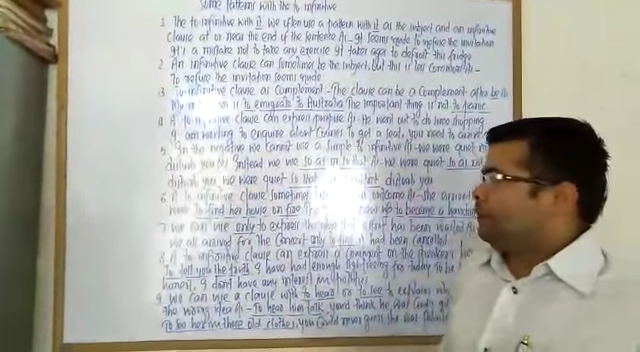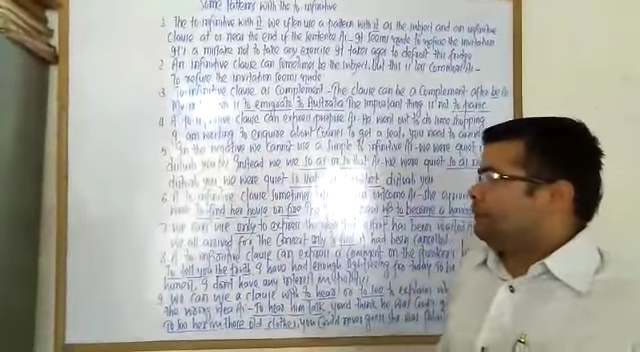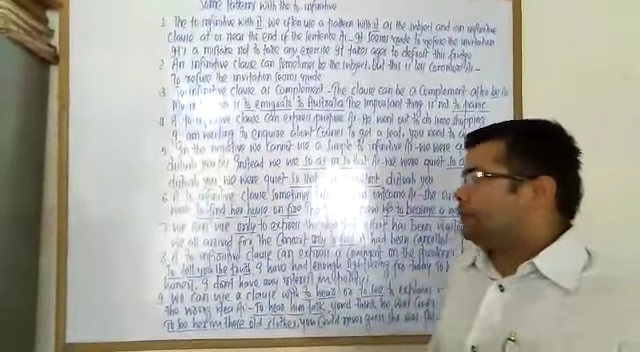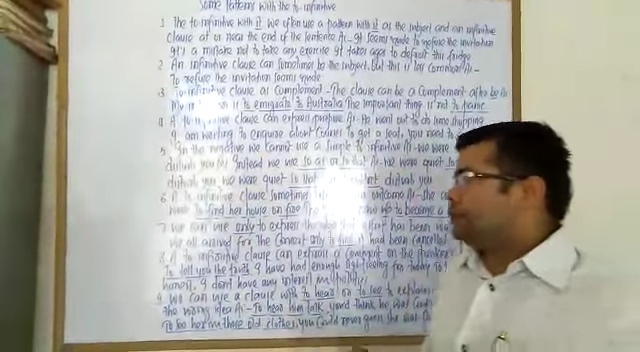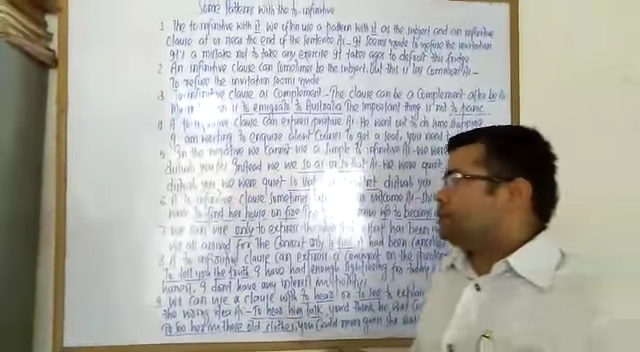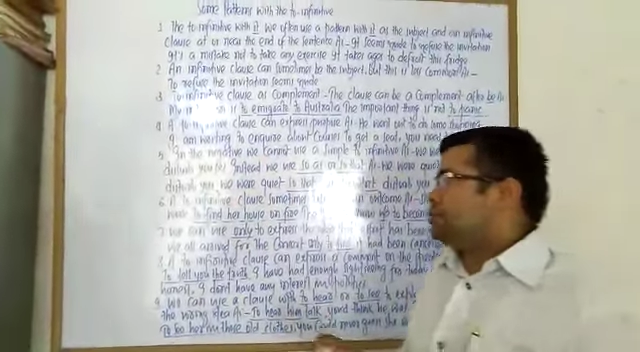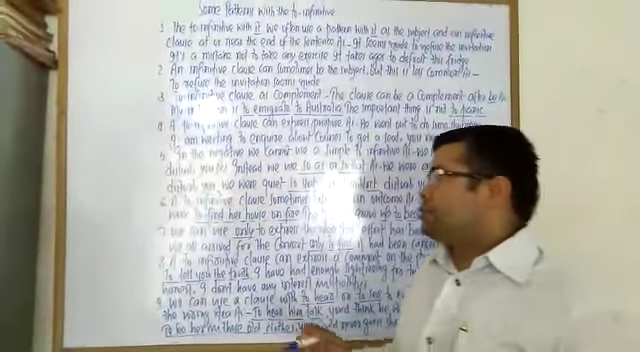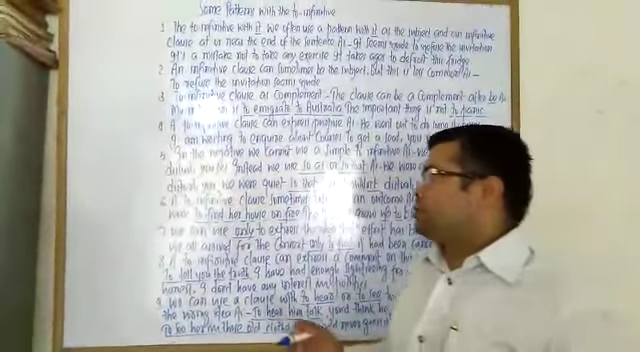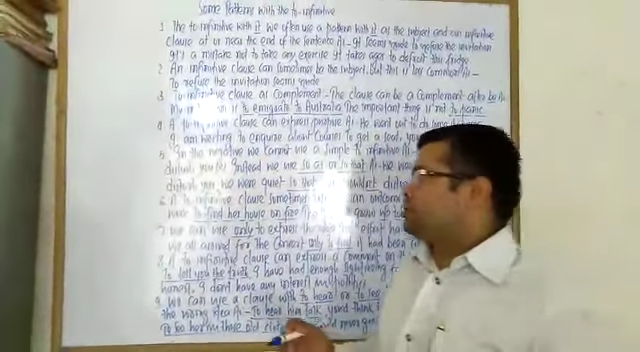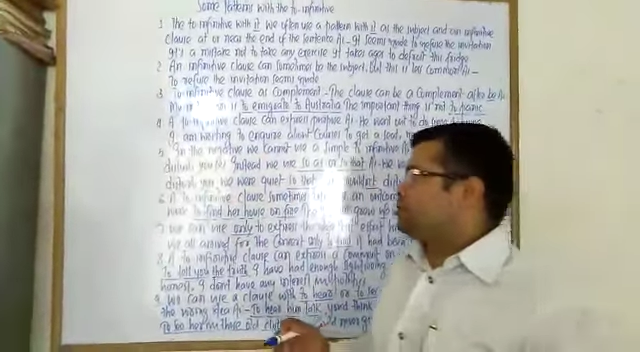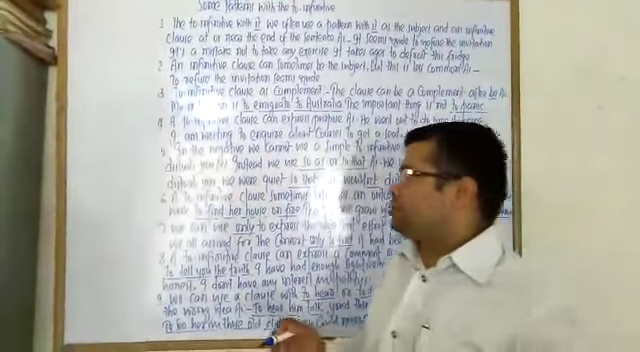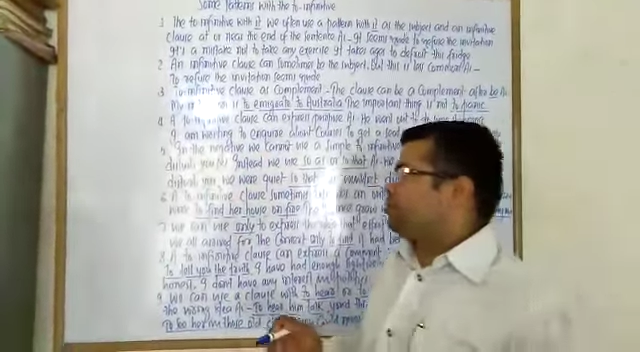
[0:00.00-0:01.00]
with
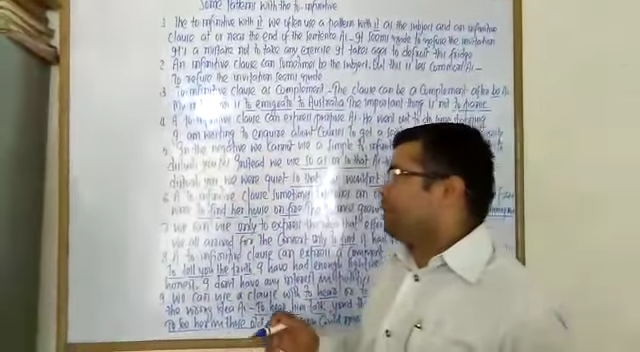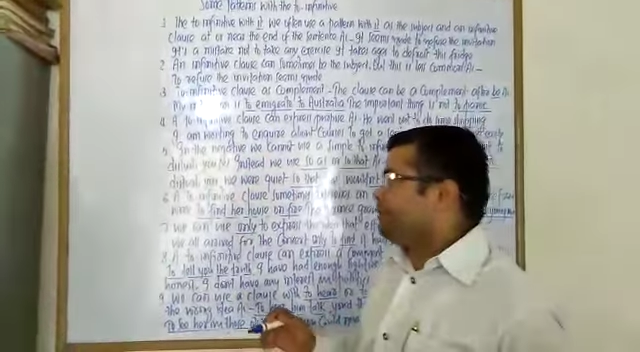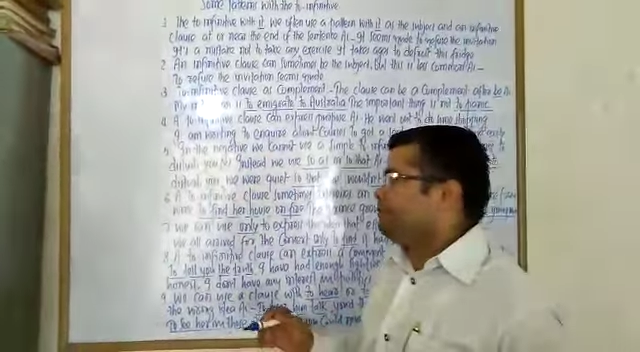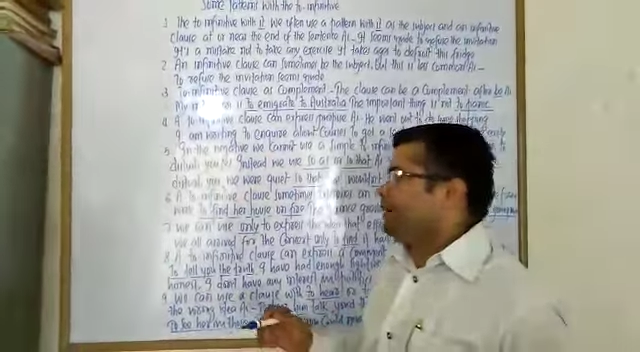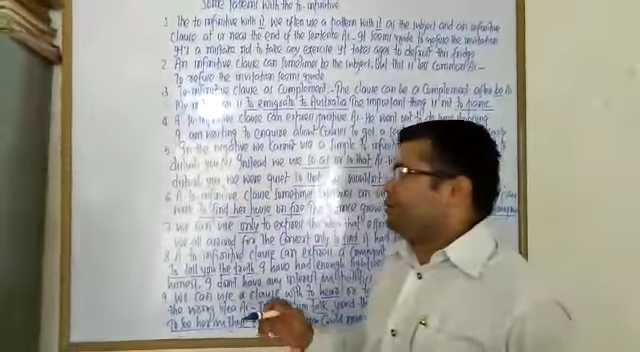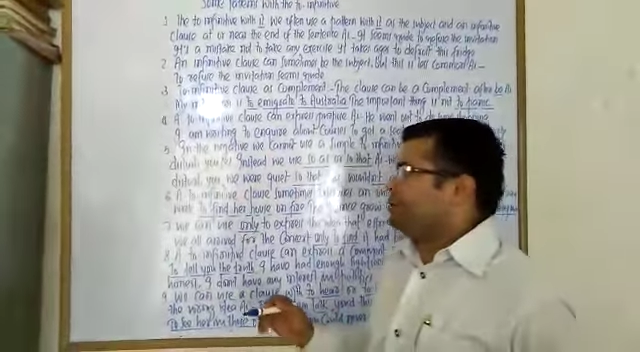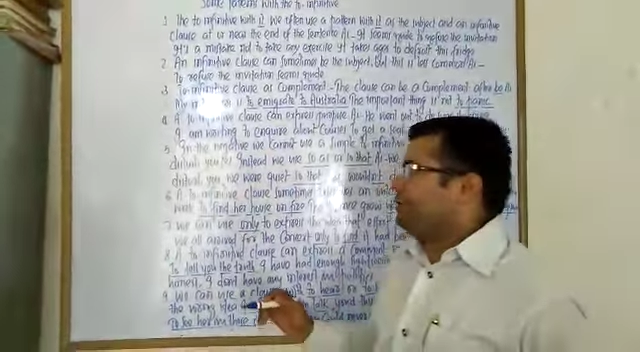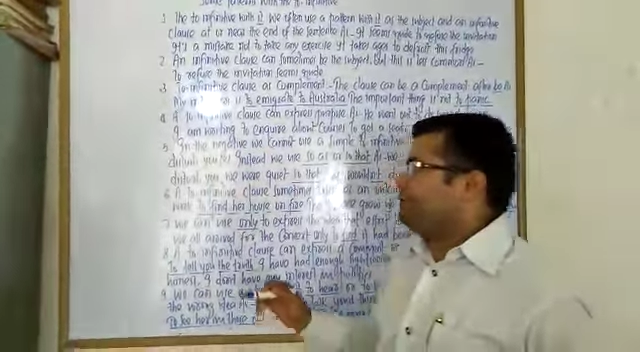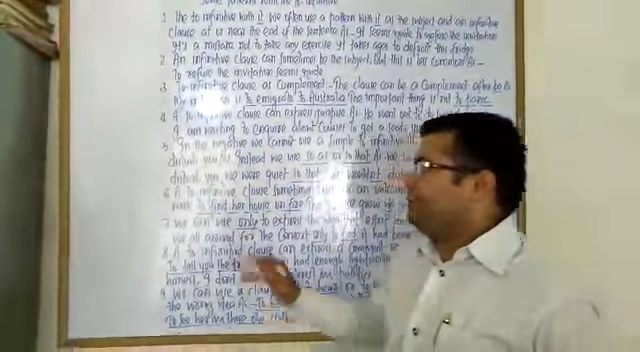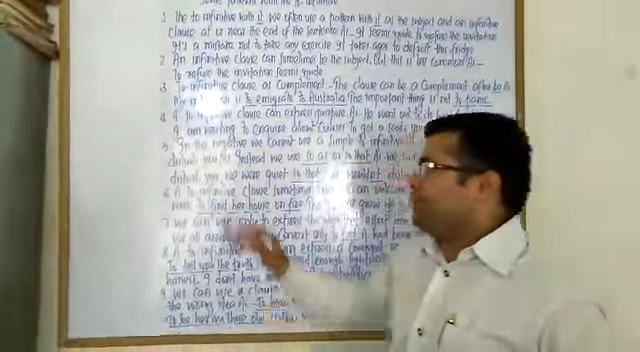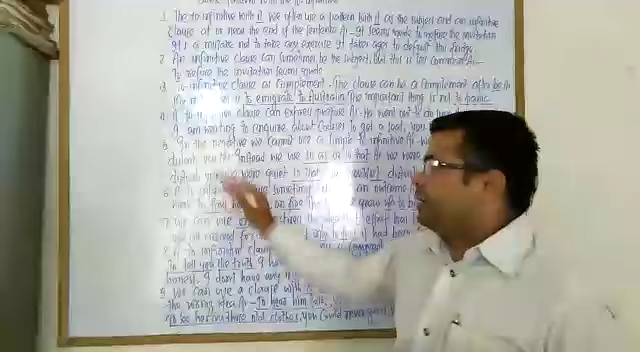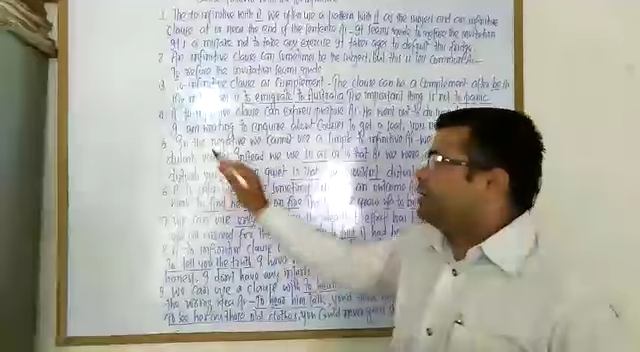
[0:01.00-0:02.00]
to
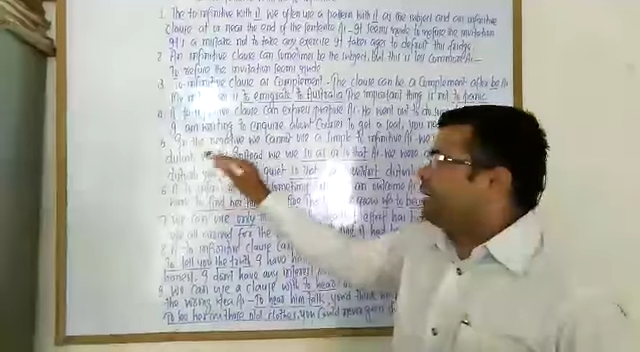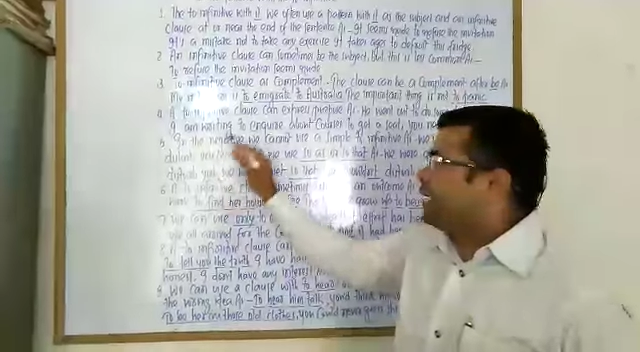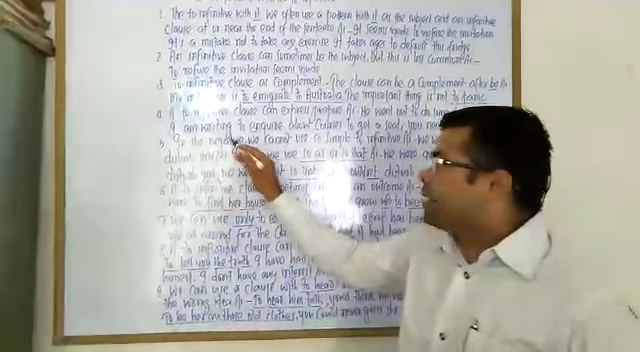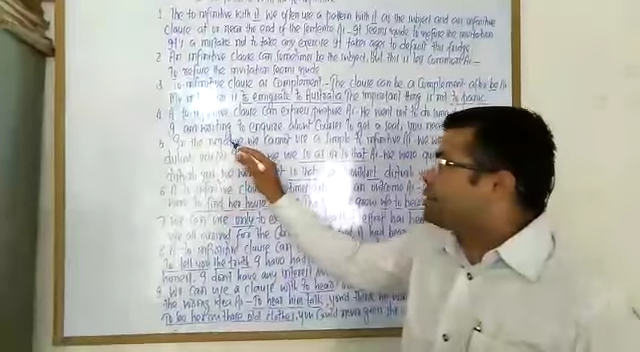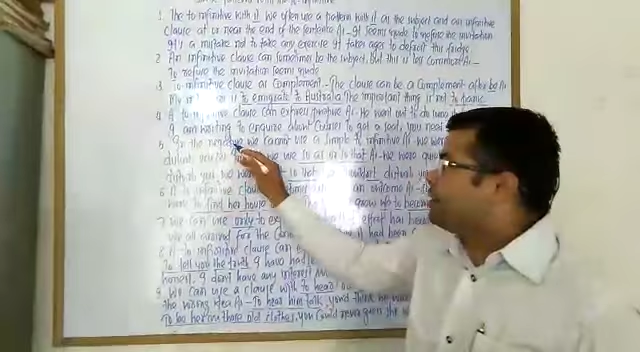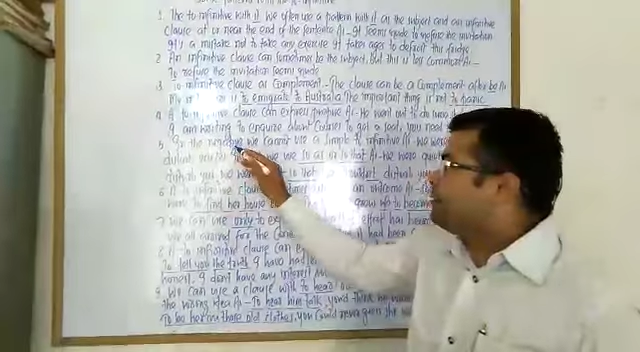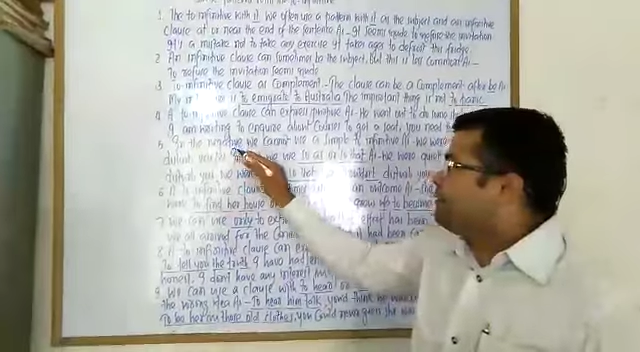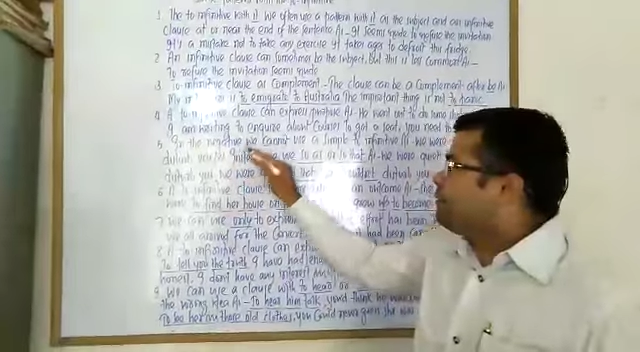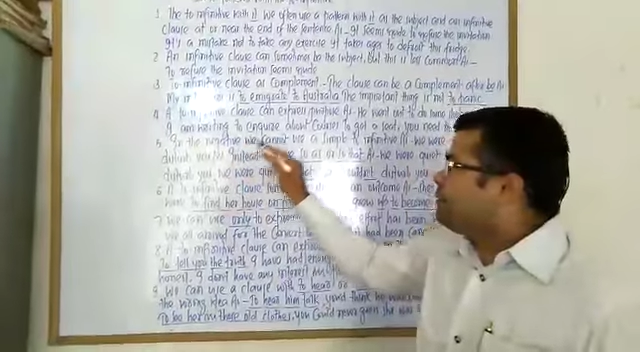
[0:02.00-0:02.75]
infinitive, in the negative,